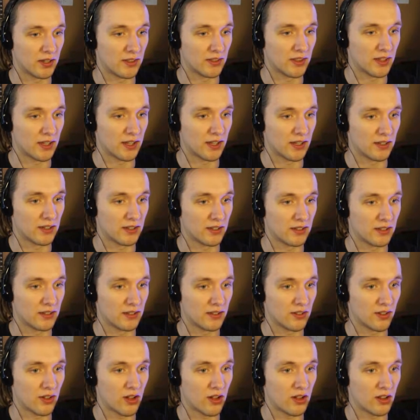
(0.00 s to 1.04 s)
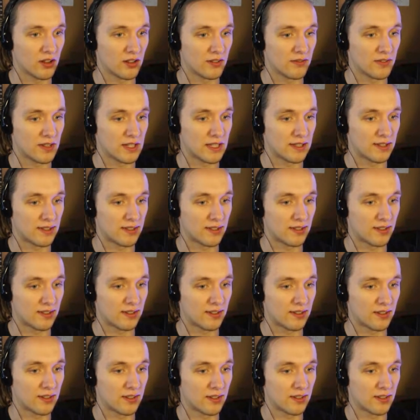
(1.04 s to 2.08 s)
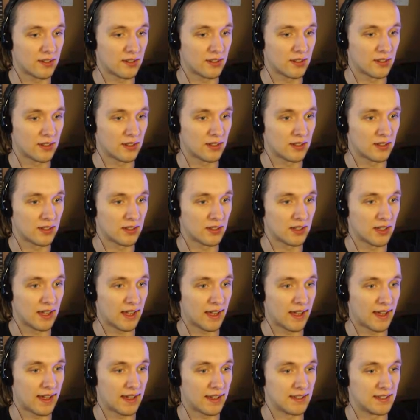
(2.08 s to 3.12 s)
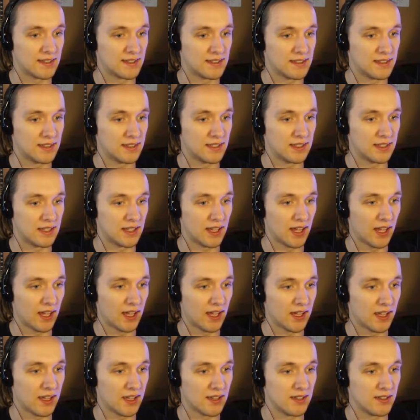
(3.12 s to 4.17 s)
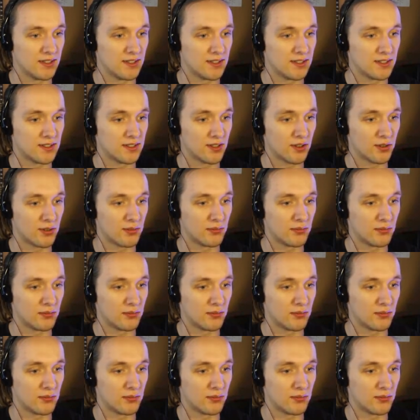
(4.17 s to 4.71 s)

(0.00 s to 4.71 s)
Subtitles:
that all of this has decayed so